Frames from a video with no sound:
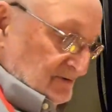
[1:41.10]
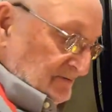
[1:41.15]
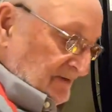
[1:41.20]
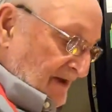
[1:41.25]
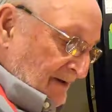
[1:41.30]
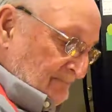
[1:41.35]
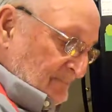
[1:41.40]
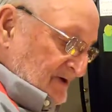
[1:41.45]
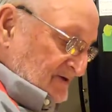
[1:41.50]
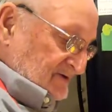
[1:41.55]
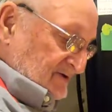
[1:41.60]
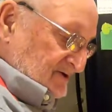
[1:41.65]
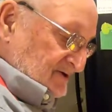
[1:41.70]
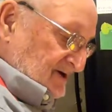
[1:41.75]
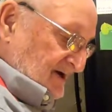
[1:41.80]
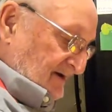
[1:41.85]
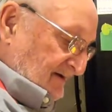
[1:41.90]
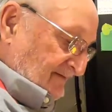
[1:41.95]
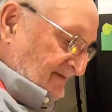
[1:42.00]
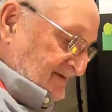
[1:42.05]
for that piece of
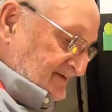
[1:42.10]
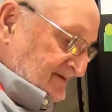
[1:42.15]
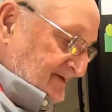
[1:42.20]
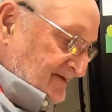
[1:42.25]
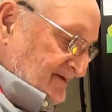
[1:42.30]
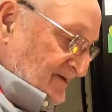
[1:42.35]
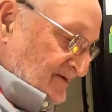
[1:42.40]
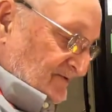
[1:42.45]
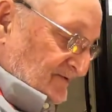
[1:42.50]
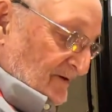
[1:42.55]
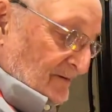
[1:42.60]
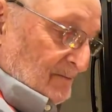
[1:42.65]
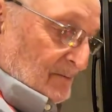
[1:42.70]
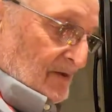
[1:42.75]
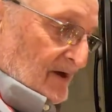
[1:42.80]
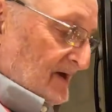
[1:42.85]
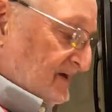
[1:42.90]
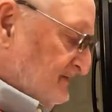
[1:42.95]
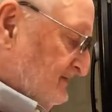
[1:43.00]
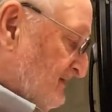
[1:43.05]
chicken that's in there
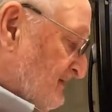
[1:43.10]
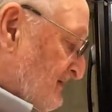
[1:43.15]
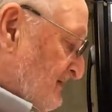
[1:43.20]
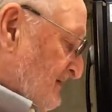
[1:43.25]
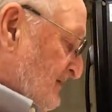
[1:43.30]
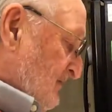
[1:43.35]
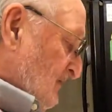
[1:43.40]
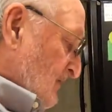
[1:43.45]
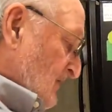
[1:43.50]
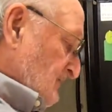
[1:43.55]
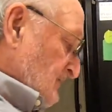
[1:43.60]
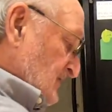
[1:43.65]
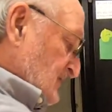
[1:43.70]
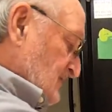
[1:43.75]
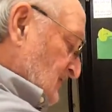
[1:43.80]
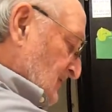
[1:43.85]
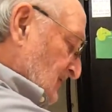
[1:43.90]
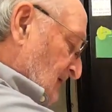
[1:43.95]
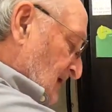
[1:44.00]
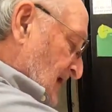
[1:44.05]
someplace. Well, if you
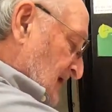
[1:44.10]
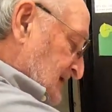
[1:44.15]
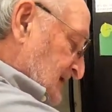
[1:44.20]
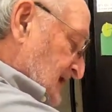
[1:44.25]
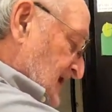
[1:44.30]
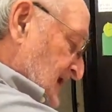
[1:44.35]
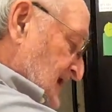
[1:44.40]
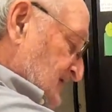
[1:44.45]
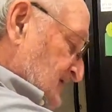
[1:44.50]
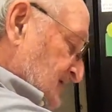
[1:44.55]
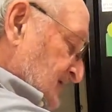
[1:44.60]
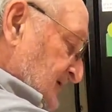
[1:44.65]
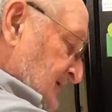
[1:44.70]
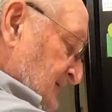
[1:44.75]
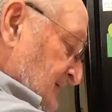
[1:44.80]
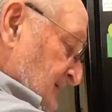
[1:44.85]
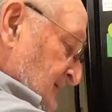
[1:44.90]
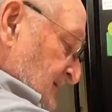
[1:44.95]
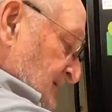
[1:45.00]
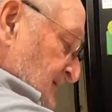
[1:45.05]
do it like this,
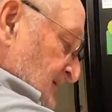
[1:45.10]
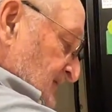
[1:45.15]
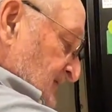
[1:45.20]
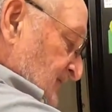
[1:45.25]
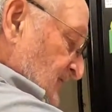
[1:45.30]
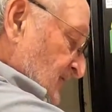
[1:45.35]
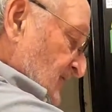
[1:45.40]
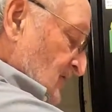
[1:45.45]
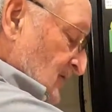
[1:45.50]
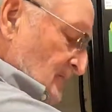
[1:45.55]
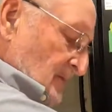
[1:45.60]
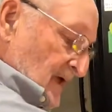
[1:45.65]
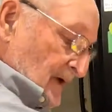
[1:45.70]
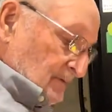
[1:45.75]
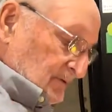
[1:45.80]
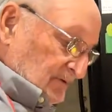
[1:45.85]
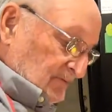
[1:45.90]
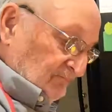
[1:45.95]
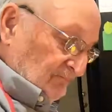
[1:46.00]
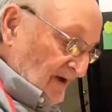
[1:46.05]
you're going to be
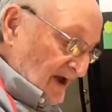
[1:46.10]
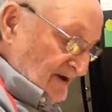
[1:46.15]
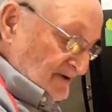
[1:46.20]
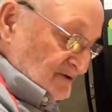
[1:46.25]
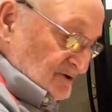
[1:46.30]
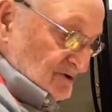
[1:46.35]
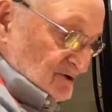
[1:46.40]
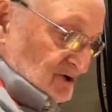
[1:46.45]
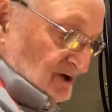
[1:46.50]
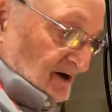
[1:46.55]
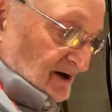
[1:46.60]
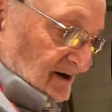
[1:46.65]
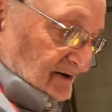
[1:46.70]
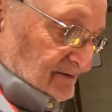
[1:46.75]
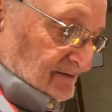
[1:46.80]
able to find your chicken.